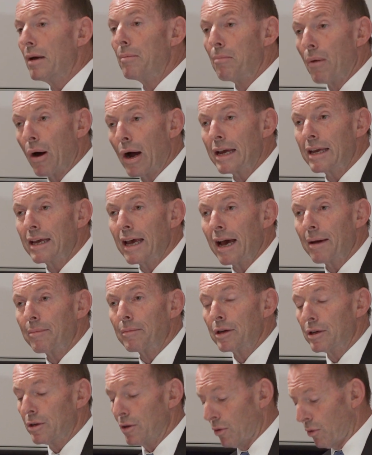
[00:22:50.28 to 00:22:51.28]
My
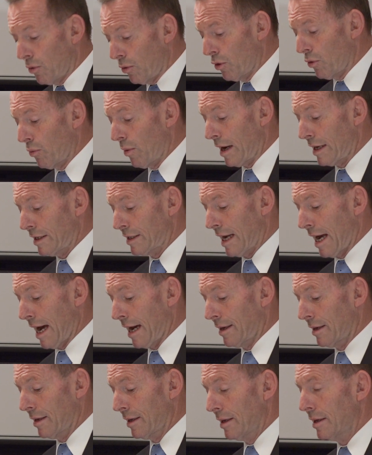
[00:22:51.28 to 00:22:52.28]
cabinet always
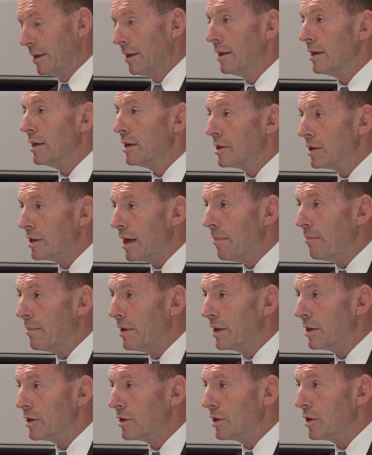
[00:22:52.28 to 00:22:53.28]
had some
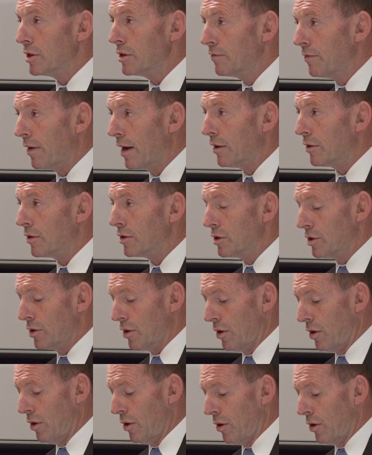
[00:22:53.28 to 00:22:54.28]
ministers focused
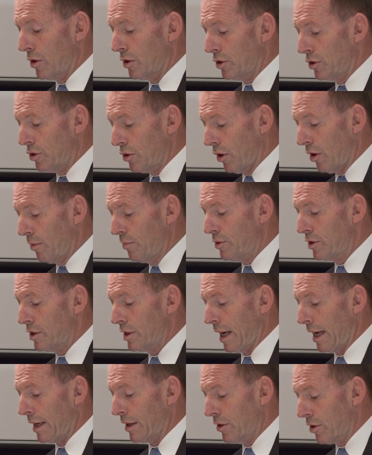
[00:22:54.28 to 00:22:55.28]
on
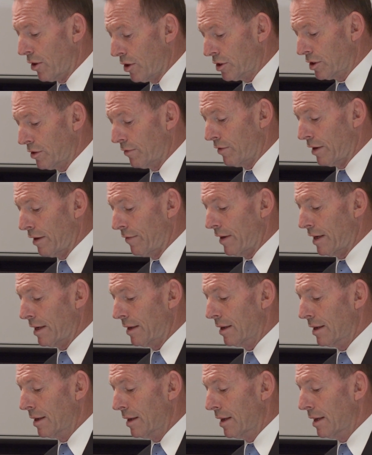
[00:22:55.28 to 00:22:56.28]
jobs and cost of
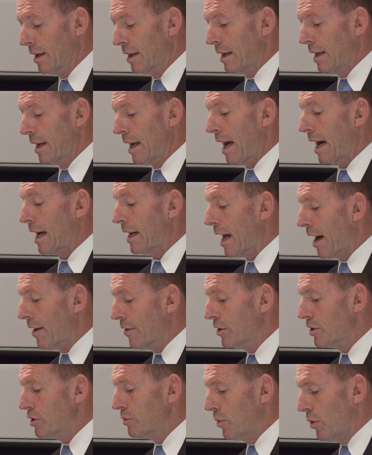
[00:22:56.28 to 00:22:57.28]
living, and
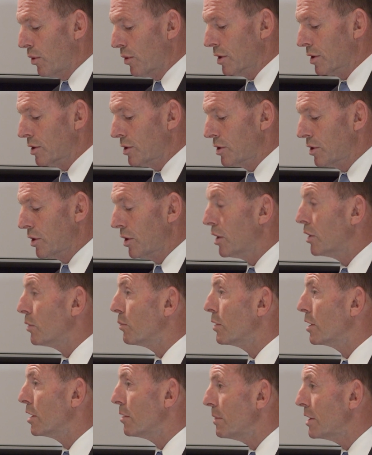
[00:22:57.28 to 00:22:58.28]
others more
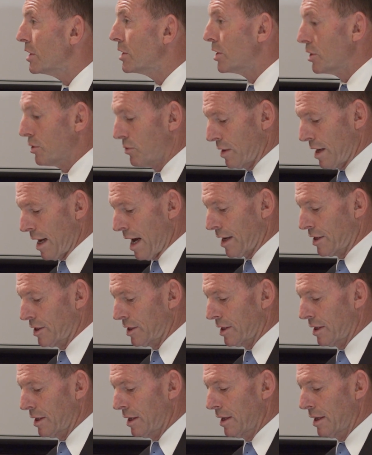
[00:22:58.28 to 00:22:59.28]
concerned with emissions
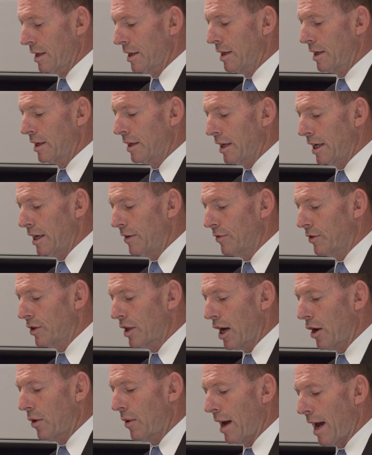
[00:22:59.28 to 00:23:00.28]
reduction, even
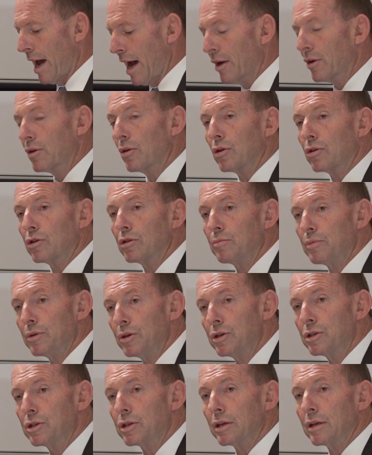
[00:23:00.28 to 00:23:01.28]
though our
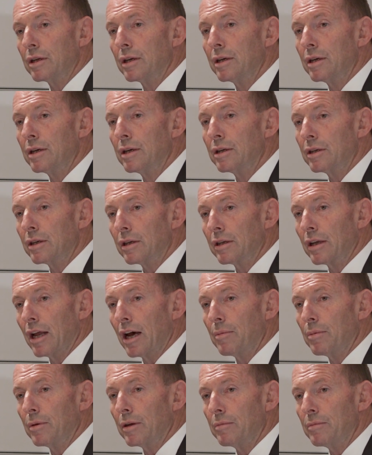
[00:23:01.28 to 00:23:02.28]
contribution to
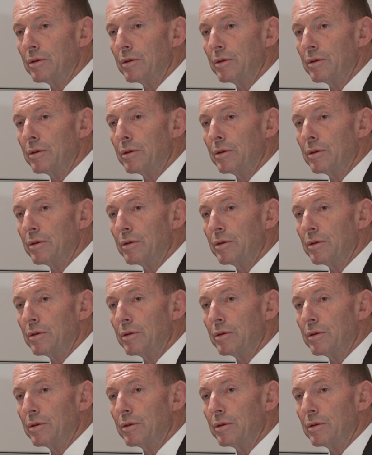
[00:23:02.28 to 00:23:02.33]
global